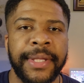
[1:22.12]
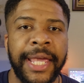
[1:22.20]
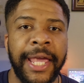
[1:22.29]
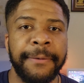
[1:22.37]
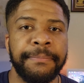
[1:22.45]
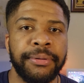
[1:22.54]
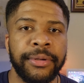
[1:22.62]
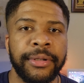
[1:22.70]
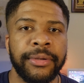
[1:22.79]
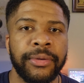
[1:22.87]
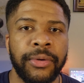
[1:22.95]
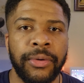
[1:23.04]
input
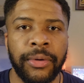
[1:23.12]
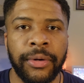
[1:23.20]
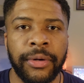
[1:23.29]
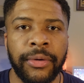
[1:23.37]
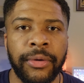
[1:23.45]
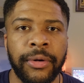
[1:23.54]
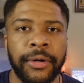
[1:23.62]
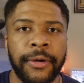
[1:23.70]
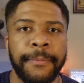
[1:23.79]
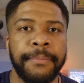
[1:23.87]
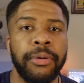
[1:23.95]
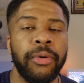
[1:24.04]
or
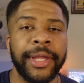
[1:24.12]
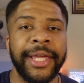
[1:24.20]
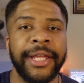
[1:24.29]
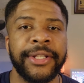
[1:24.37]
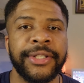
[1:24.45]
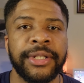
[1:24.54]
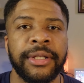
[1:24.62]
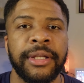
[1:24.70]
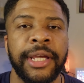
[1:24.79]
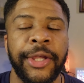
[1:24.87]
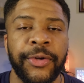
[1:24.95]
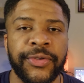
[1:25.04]
pull in
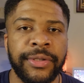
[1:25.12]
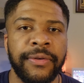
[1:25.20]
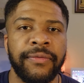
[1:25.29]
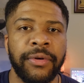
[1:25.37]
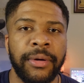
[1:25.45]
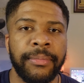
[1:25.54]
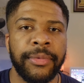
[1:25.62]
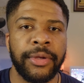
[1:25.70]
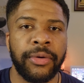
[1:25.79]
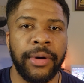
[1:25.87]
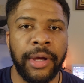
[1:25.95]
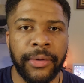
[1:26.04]
energy from the
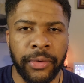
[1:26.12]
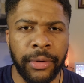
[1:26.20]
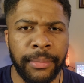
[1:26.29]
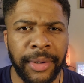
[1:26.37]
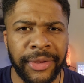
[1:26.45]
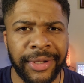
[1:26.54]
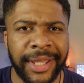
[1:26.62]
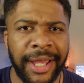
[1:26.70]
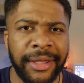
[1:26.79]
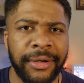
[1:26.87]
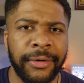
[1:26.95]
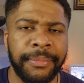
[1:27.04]
ground, or Mother
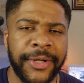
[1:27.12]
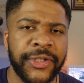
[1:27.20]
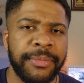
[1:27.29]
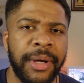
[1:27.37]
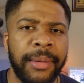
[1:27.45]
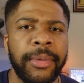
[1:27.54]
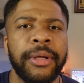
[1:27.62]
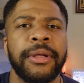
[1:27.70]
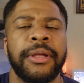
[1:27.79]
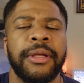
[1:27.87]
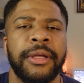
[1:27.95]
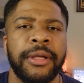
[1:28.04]
Gaia, or Pachamama.
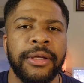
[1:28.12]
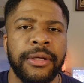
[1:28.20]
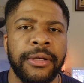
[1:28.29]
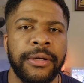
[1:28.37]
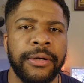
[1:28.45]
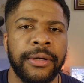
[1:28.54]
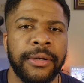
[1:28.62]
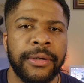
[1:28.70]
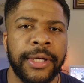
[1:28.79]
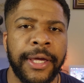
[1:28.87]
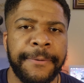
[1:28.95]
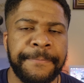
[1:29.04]

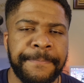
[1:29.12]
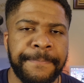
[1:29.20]
Okay,